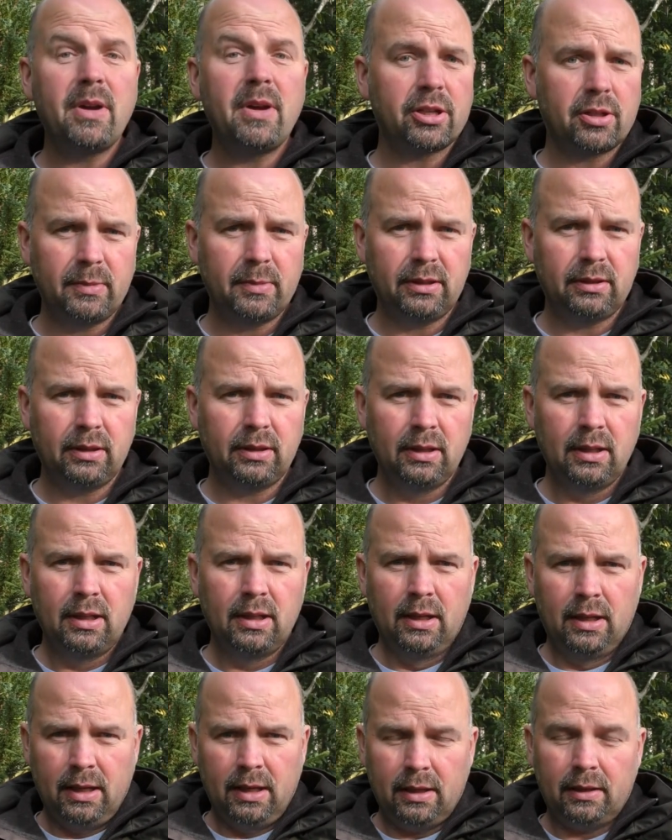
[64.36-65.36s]
measurement.
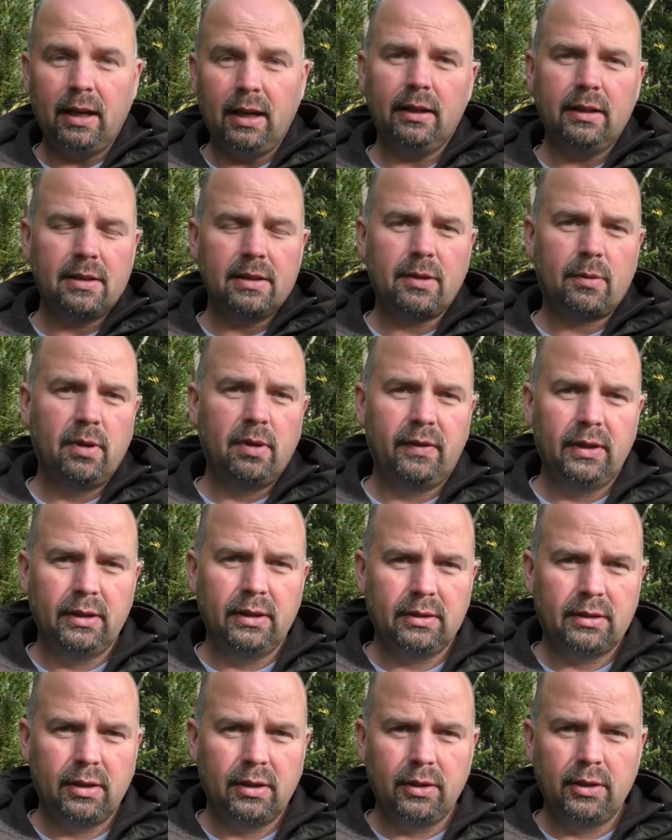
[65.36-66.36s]
That is
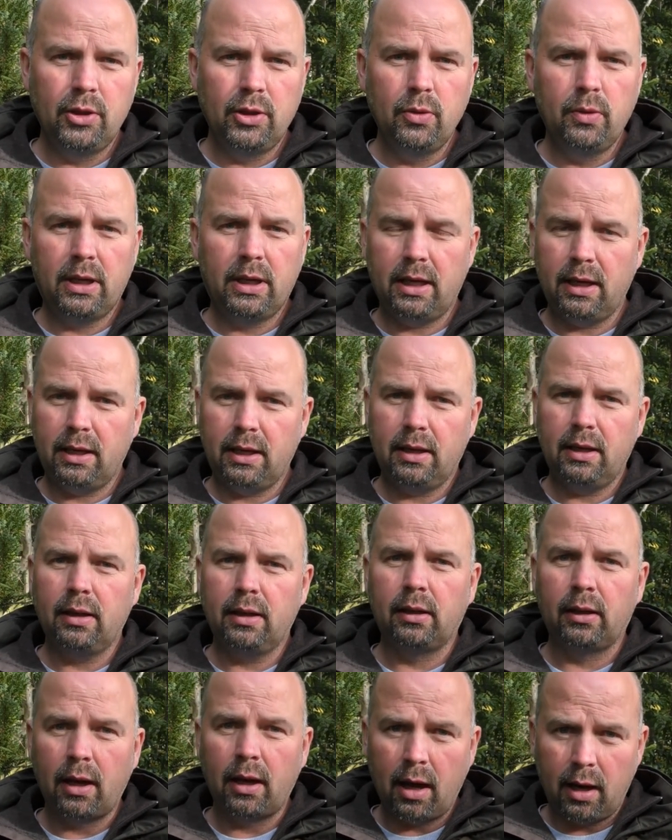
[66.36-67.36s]
equivalent to the U K
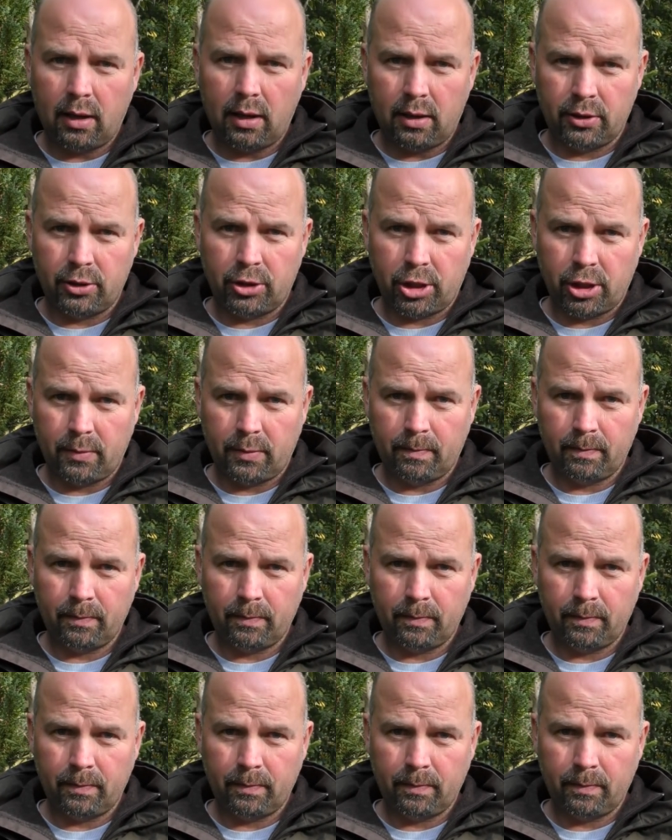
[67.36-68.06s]
large.